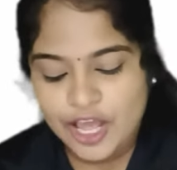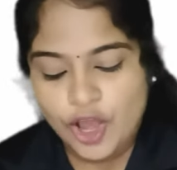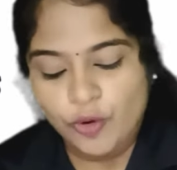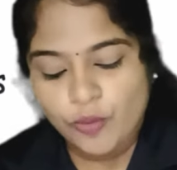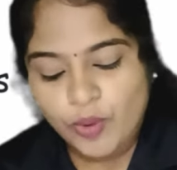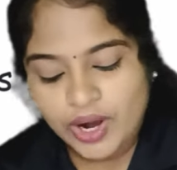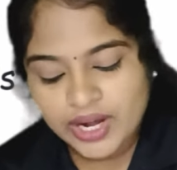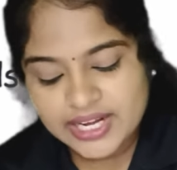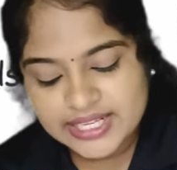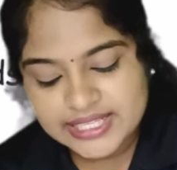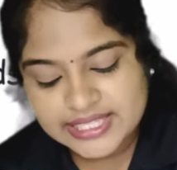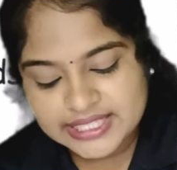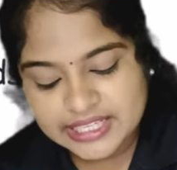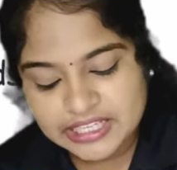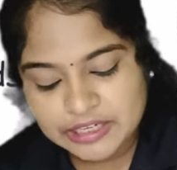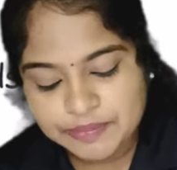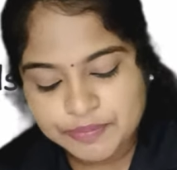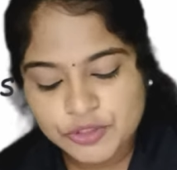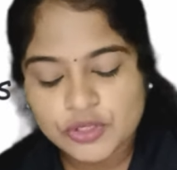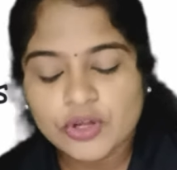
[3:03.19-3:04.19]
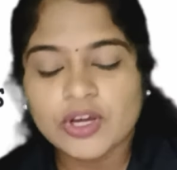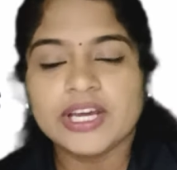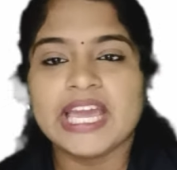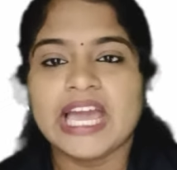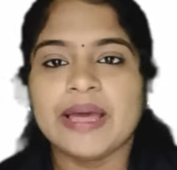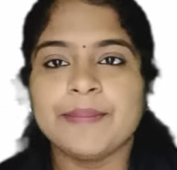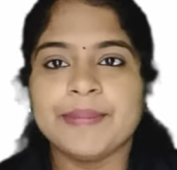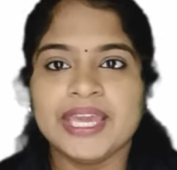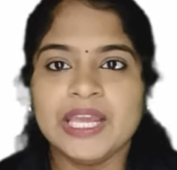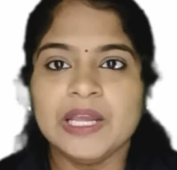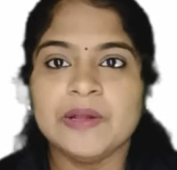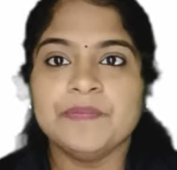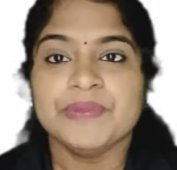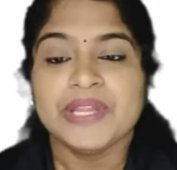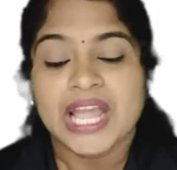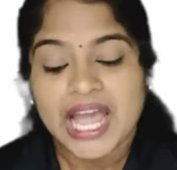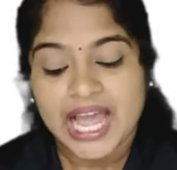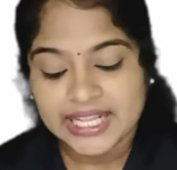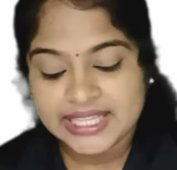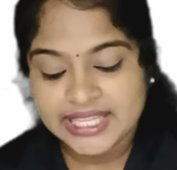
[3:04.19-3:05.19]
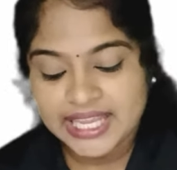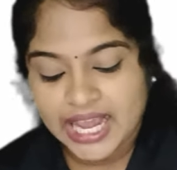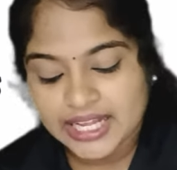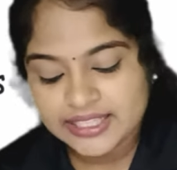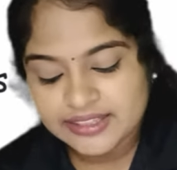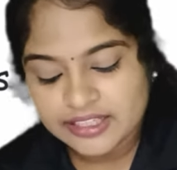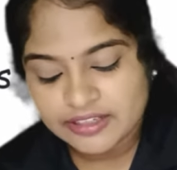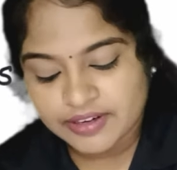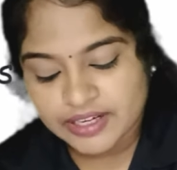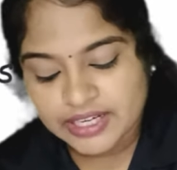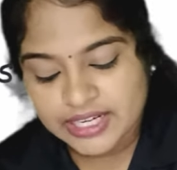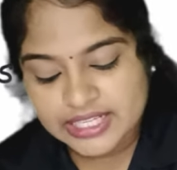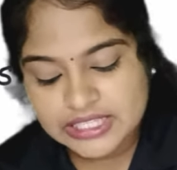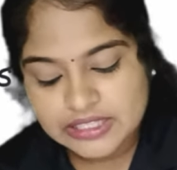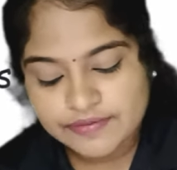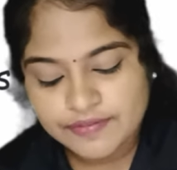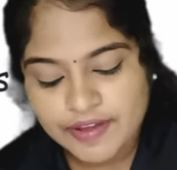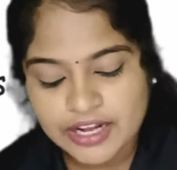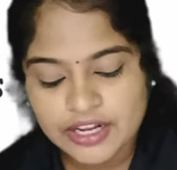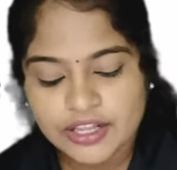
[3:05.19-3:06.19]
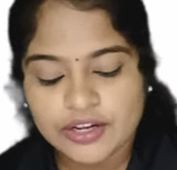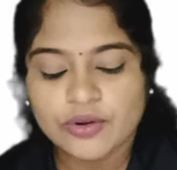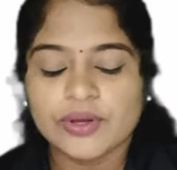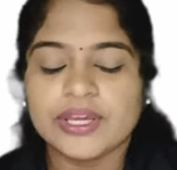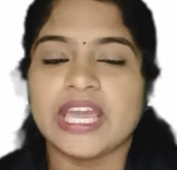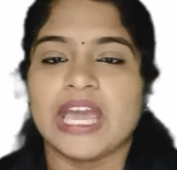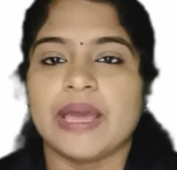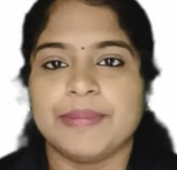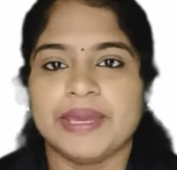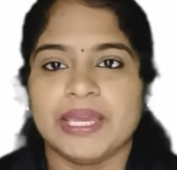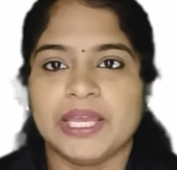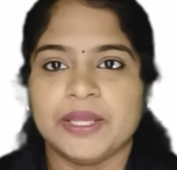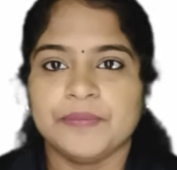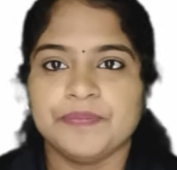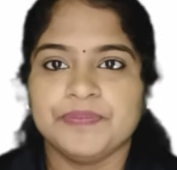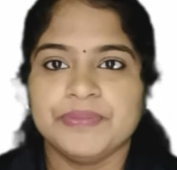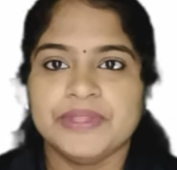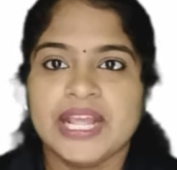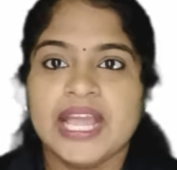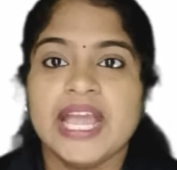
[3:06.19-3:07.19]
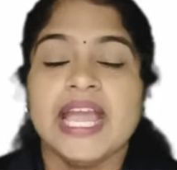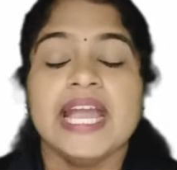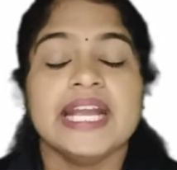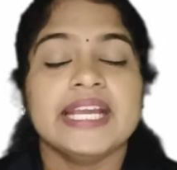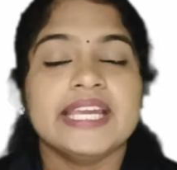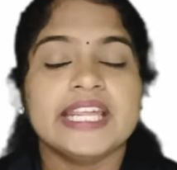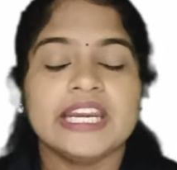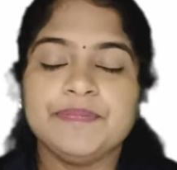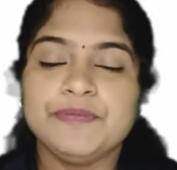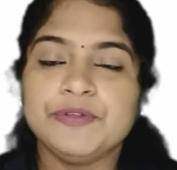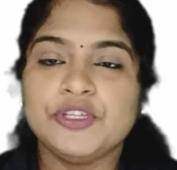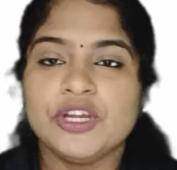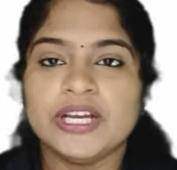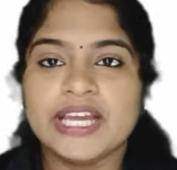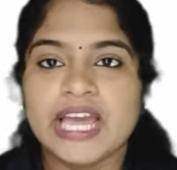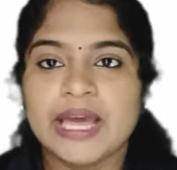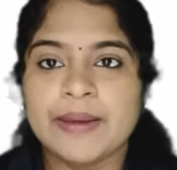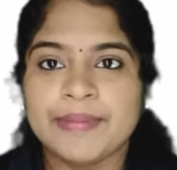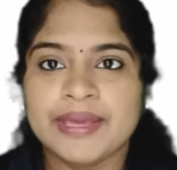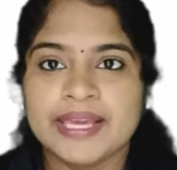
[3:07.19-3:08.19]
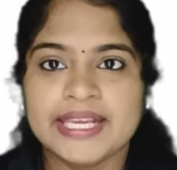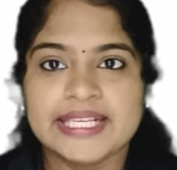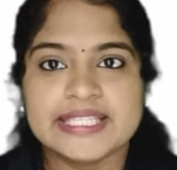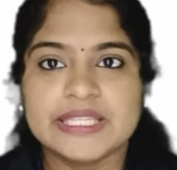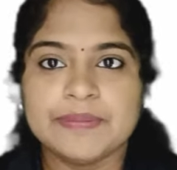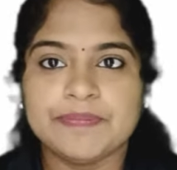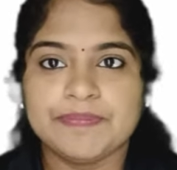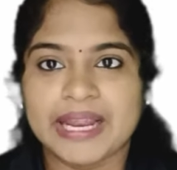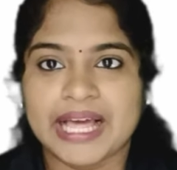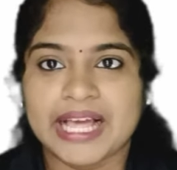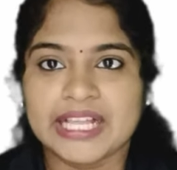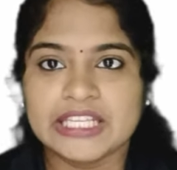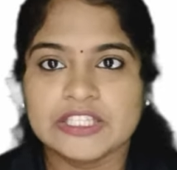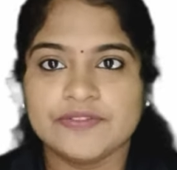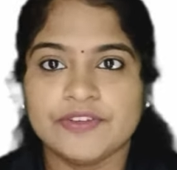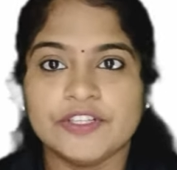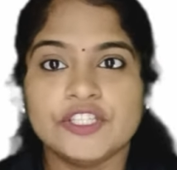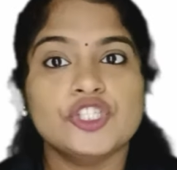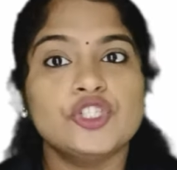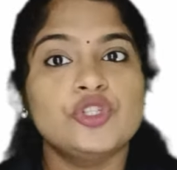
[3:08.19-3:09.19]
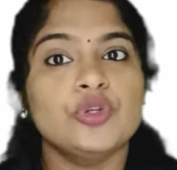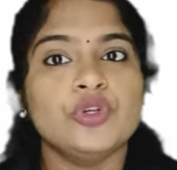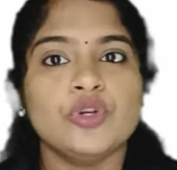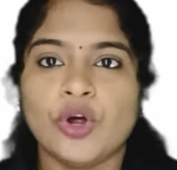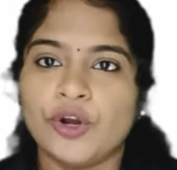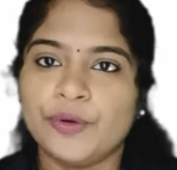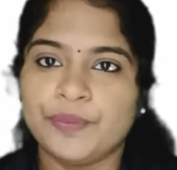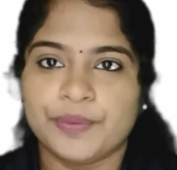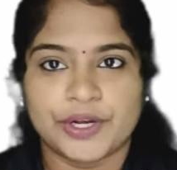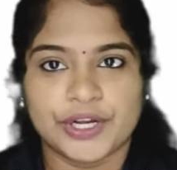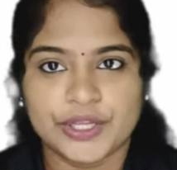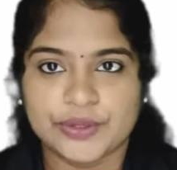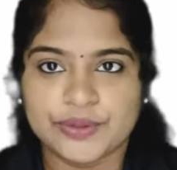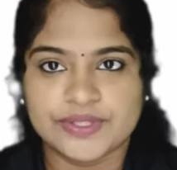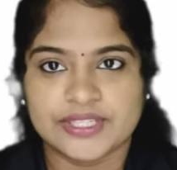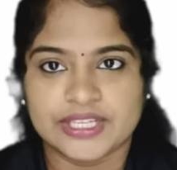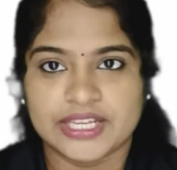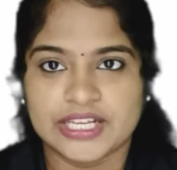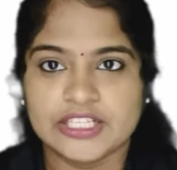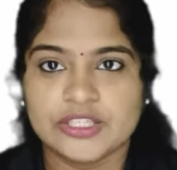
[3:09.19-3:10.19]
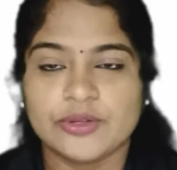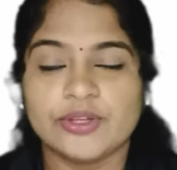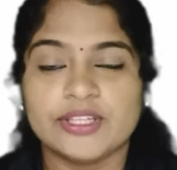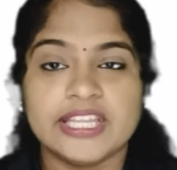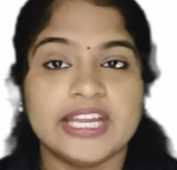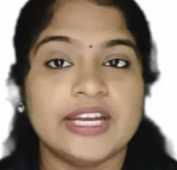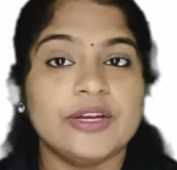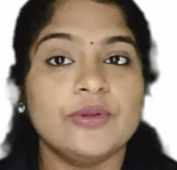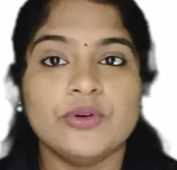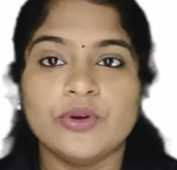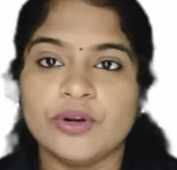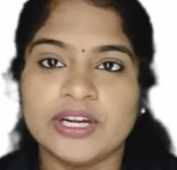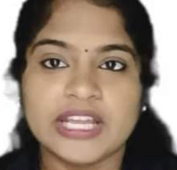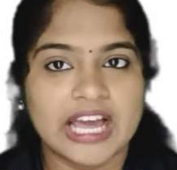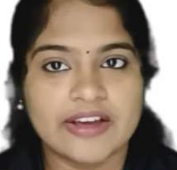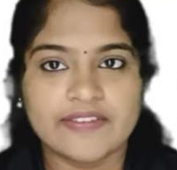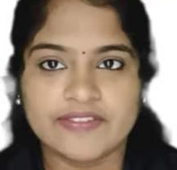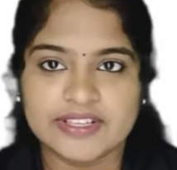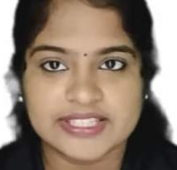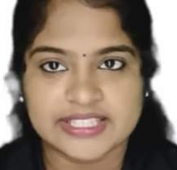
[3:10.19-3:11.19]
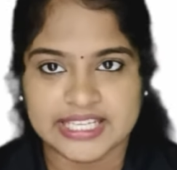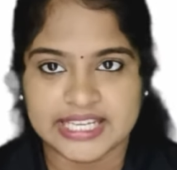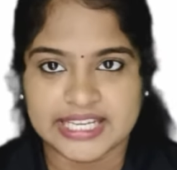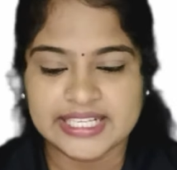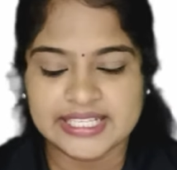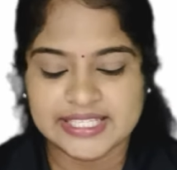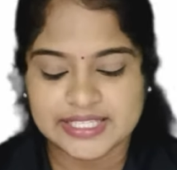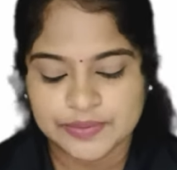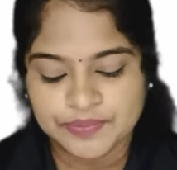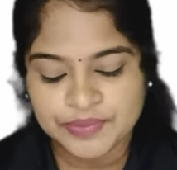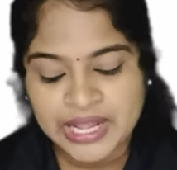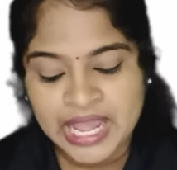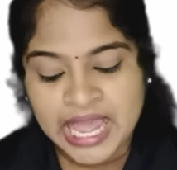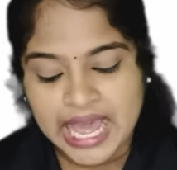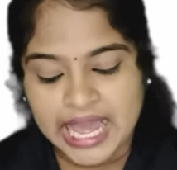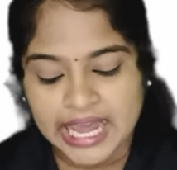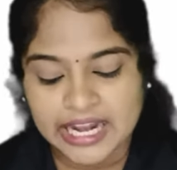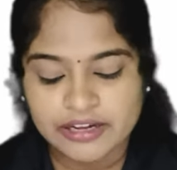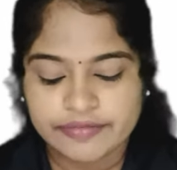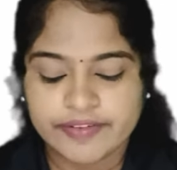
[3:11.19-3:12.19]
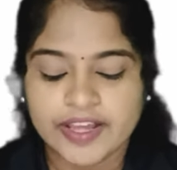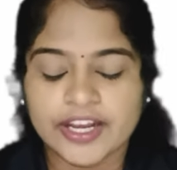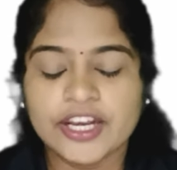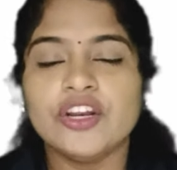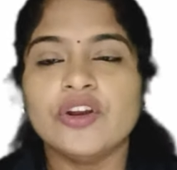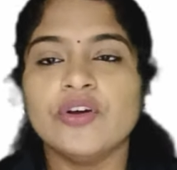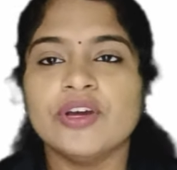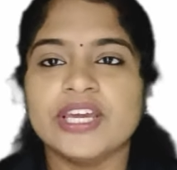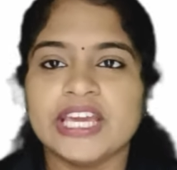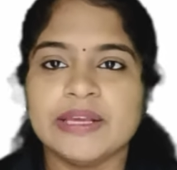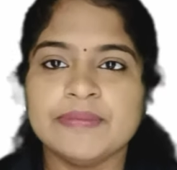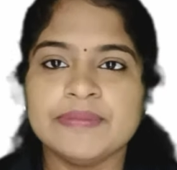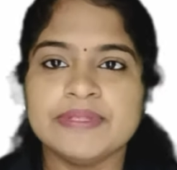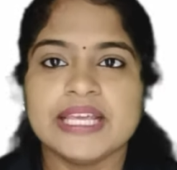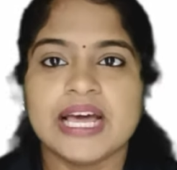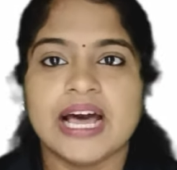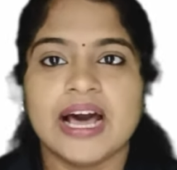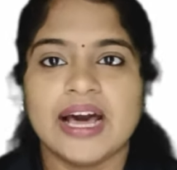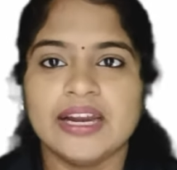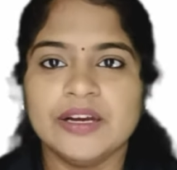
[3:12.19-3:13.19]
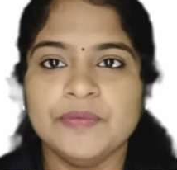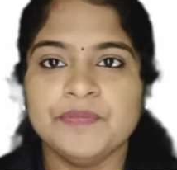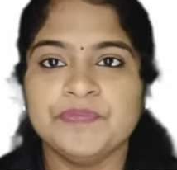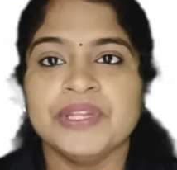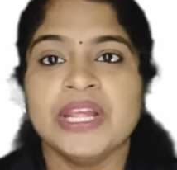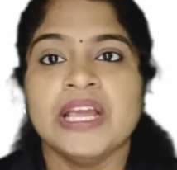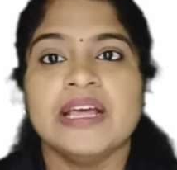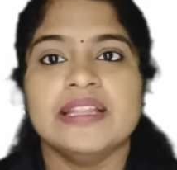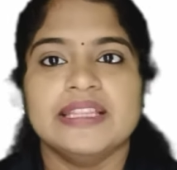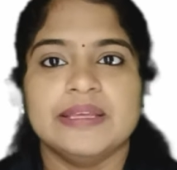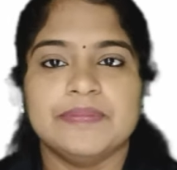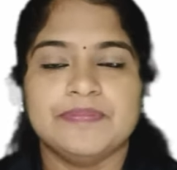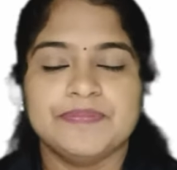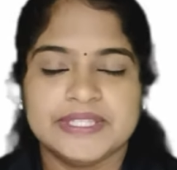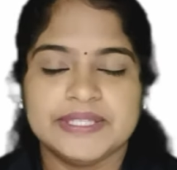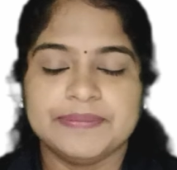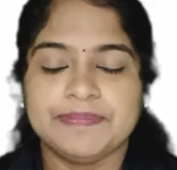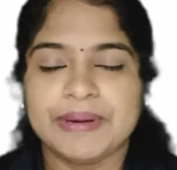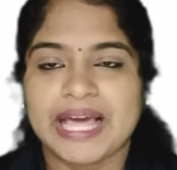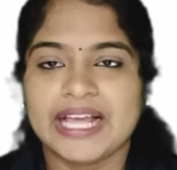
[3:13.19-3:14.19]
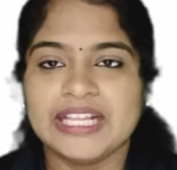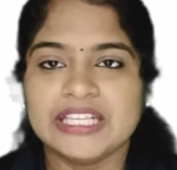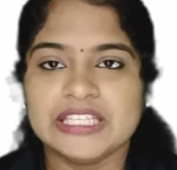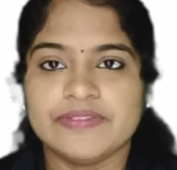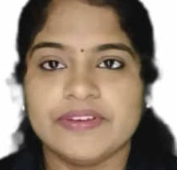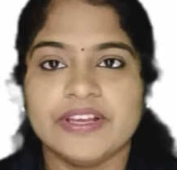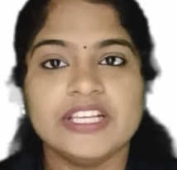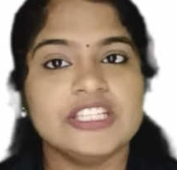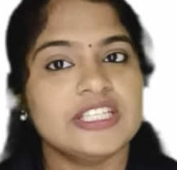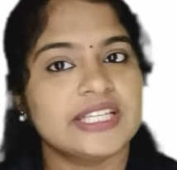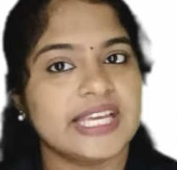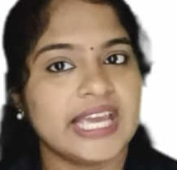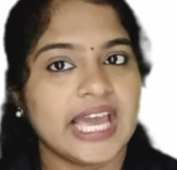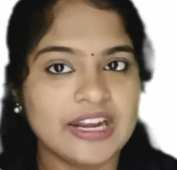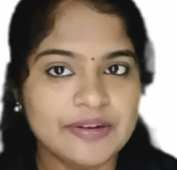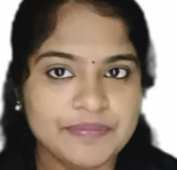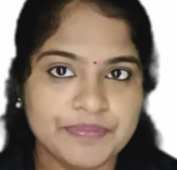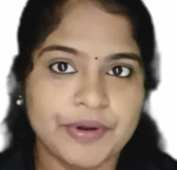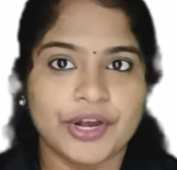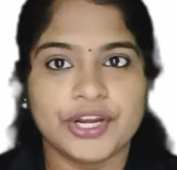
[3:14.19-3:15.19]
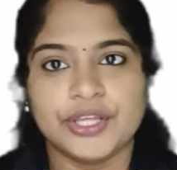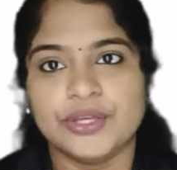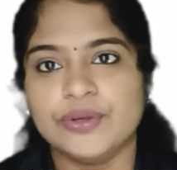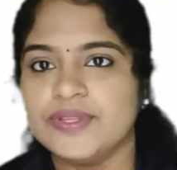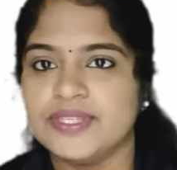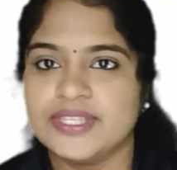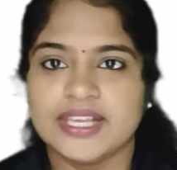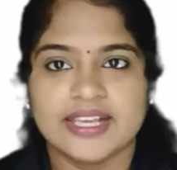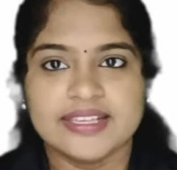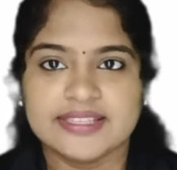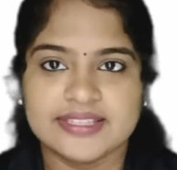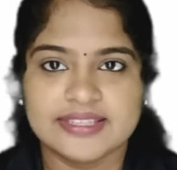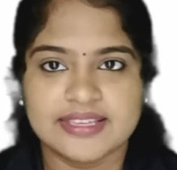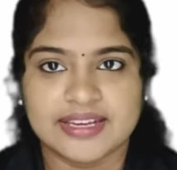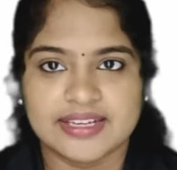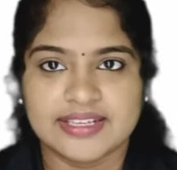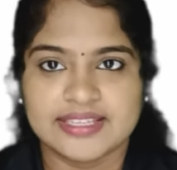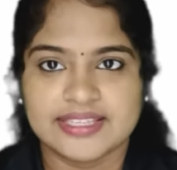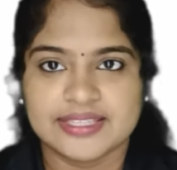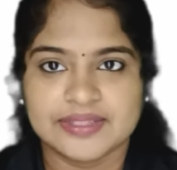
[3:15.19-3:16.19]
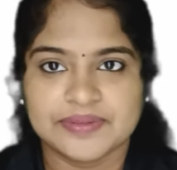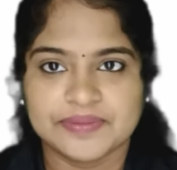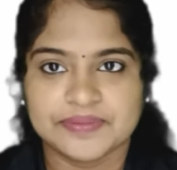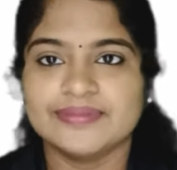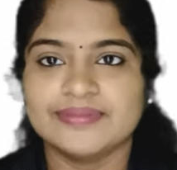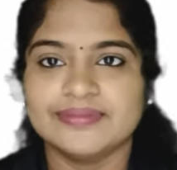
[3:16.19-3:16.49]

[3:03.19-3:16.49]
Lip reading: One is cryptogamy and the other one is phanerogamy. Cryptogamy is the plants which do not produce seeds or they do not have a seeds, and phanerogames are the plants which can produce seeds.